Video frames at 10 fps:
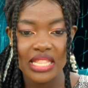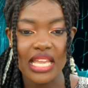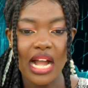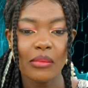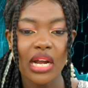
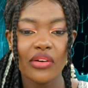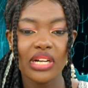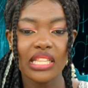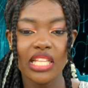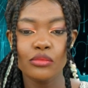The
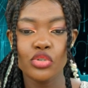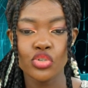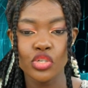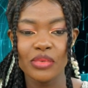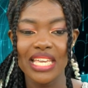Amara claim
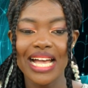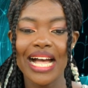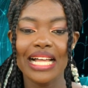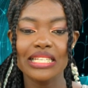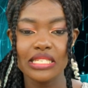should be
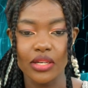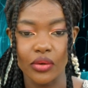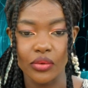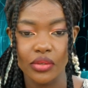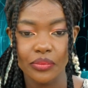
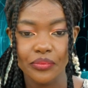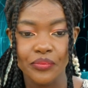handled